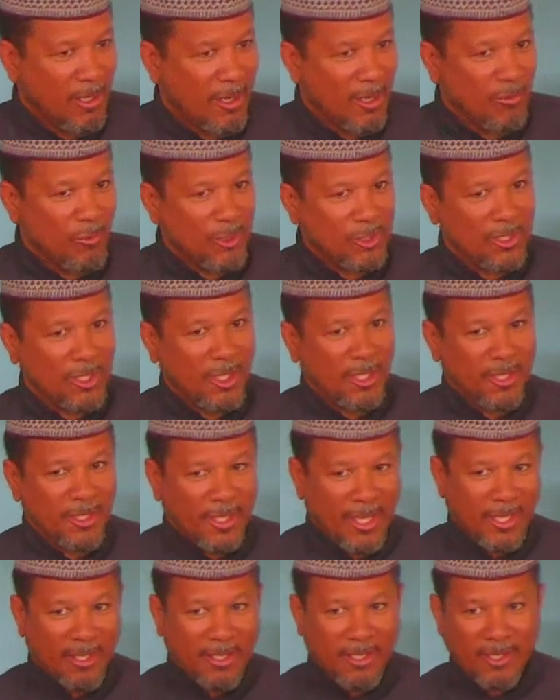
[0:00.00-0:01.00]
which in
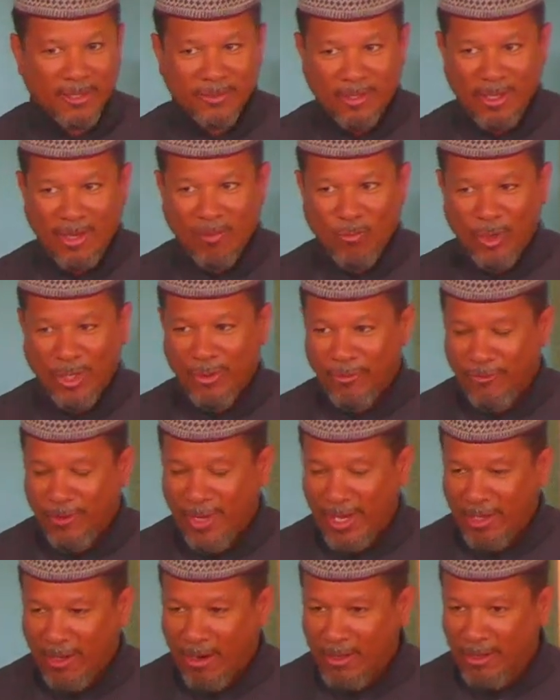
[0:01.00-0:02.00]
that is where you
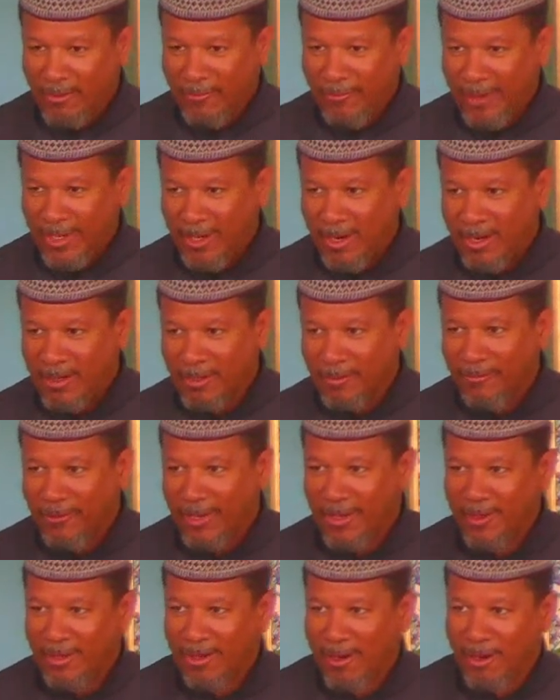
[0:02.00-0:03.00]
find Arafat,
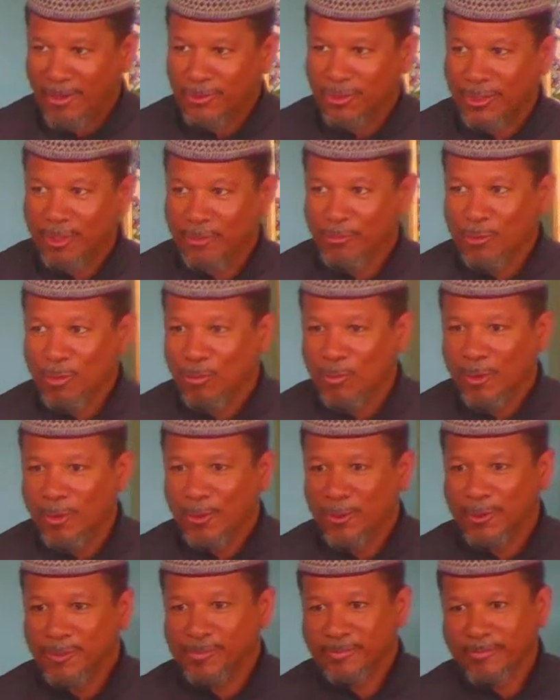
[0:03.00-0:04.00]
Arafat also the root
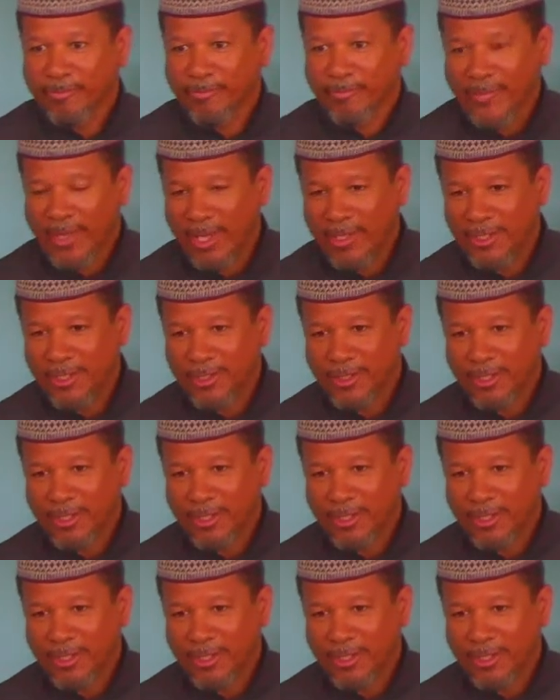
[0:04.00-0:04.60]
word. And Lita